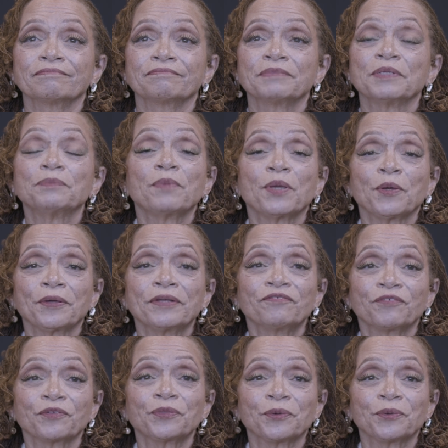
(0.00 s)
been married
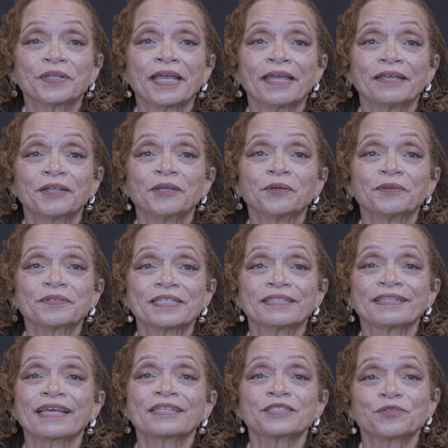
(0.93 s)
for 38 years,
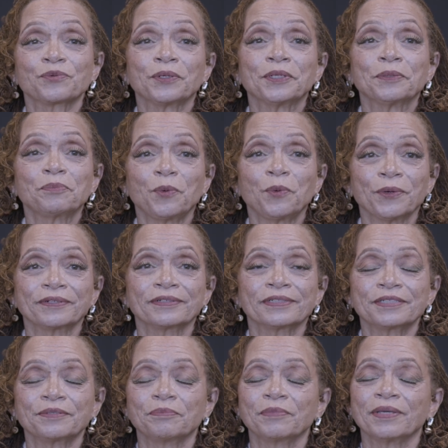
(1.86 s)
and that's real
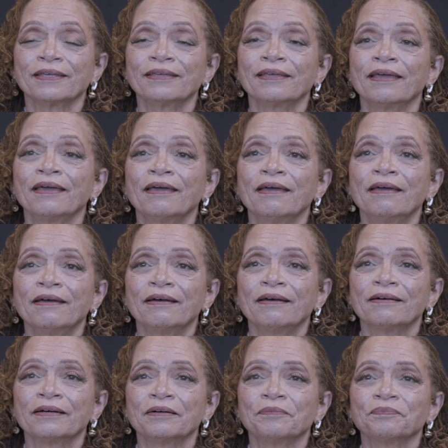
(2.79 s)
important to me.
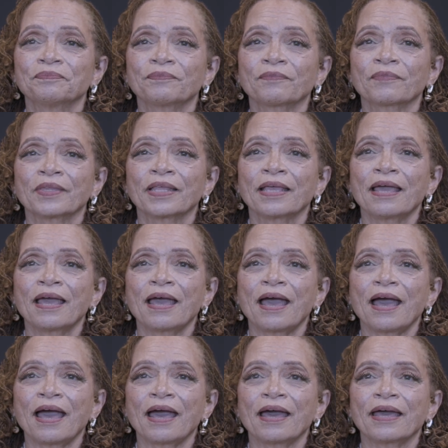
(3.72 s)

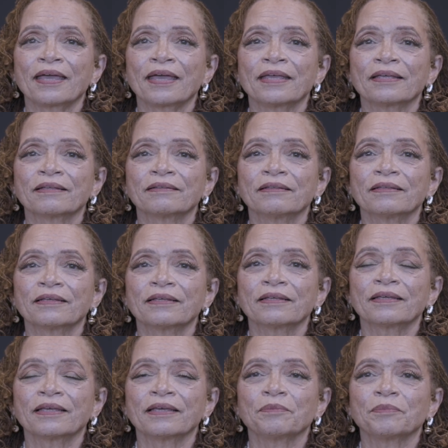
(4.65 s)
I
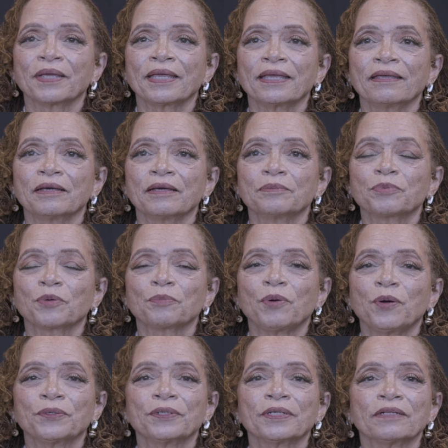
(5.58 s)
am a
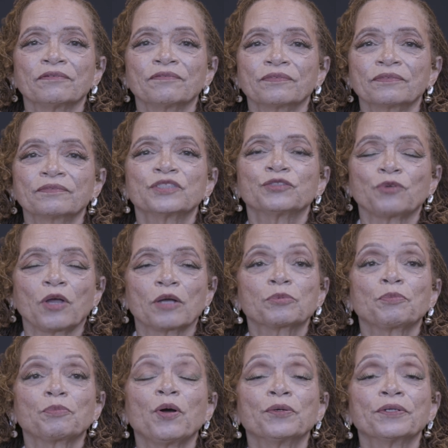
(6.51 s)
strong
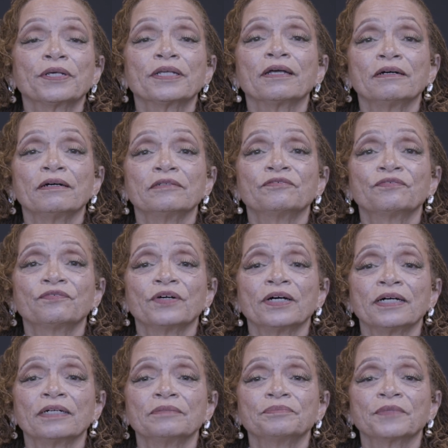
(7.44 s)
proponent of
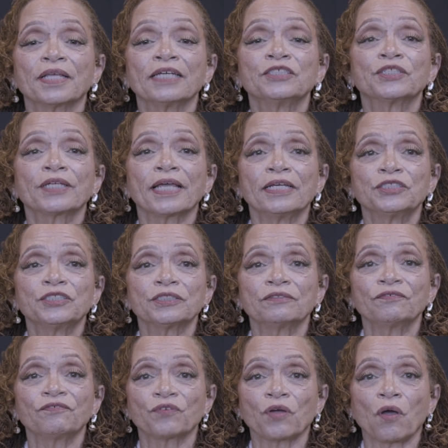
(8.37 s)

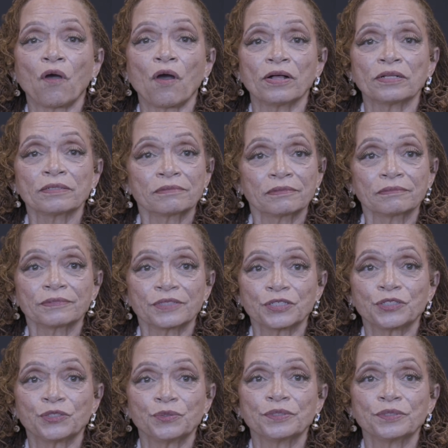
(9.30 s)
education for all
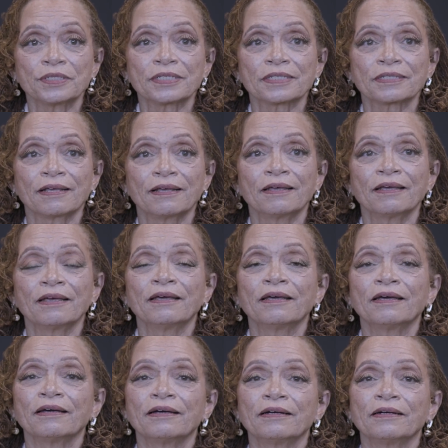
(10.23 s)
students,
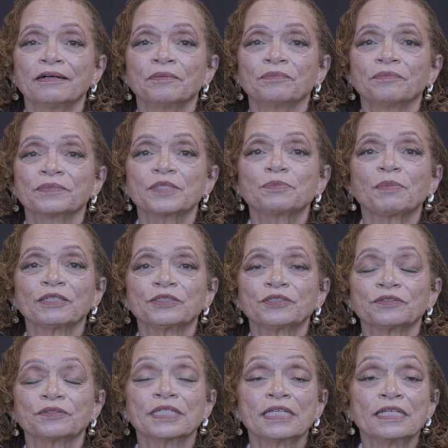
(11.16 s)

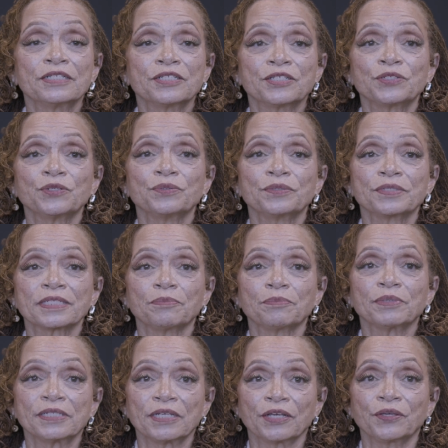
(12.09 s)
special needs students in
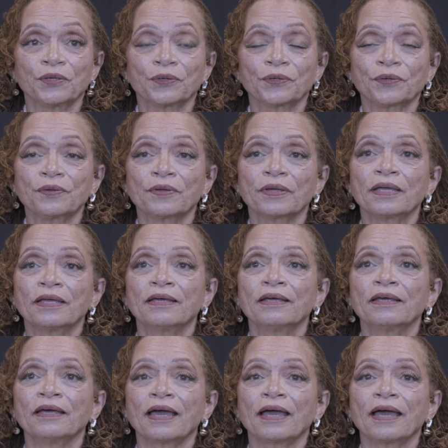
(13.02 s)
particular.
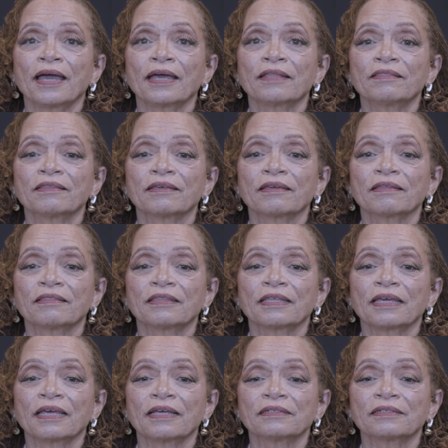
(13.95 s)
I think
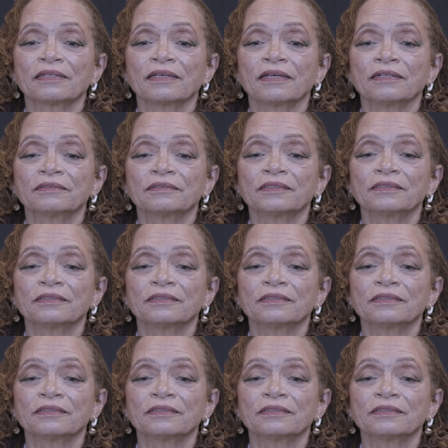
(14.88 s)
that